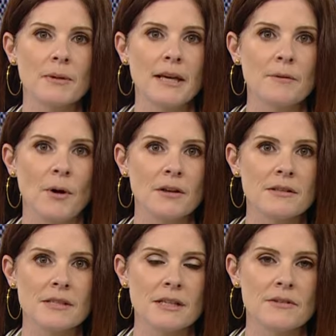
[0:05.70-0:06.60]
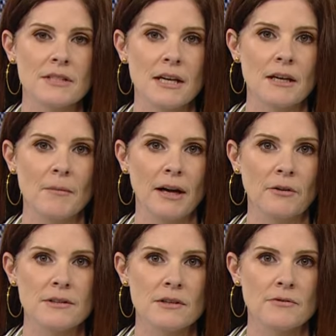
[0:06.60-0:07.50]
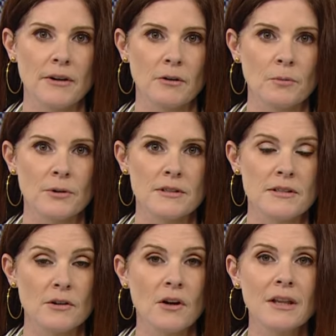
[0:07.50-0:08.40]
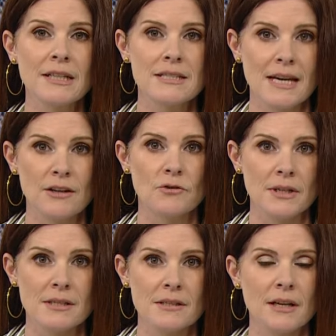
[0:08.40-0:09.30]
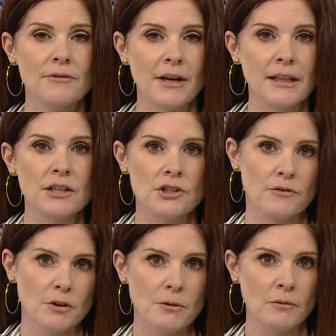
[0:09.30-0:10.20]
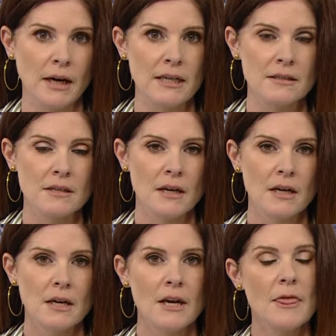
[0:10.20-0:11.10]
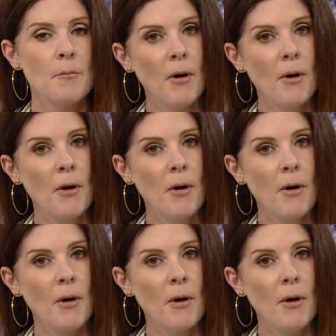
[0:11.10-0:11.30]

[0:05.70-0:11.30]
planned policy of detaining migrants in federal prisons. They're calling it dangerous and a violation of human rights. The